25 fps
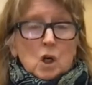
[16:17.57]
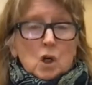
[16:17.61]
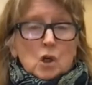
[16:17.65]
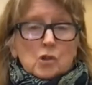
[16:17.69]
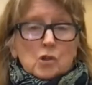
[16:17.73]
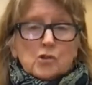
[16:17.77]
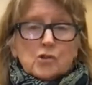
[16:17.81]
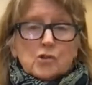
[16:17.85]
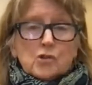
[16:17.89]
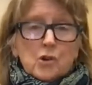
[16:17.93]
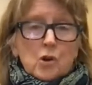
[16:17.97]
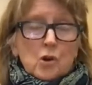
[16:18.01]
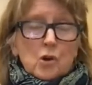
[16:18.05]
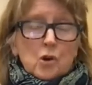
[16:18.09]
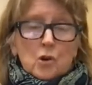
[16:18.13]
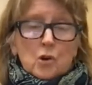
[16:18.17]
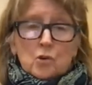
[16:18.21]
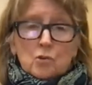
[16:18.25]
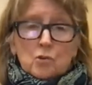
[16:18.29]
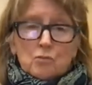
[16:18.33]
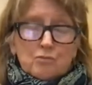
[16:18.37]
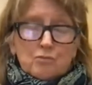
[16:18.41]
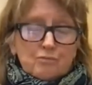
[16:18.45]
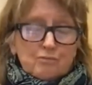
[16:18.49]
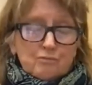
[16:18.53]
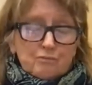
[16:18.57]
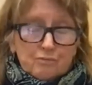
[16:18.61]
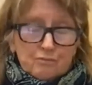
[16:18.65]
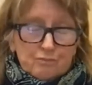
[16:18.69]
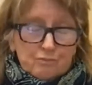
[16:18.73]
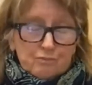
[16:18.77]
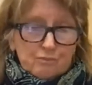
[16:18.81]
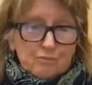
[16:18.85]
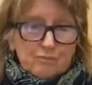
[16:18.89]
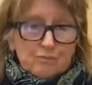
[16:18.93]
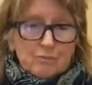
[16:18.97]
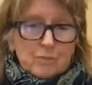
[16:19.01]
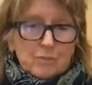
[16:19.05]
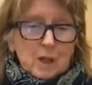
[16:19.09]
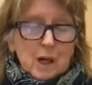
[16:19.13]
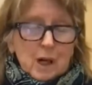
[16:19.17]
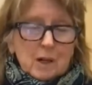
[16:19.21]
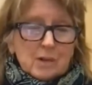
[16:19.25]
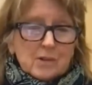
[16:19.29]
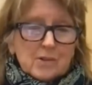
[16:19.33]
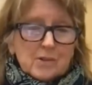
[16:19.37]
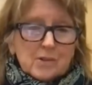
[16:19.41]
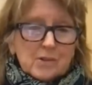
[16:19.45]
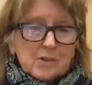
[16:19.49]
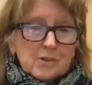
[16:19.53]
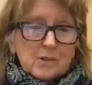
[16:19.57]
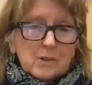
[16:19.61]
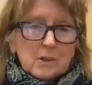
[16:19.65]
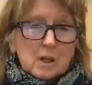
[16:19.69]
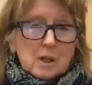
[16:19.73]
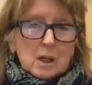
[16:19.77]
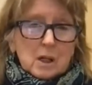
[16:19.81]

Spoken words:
So yes,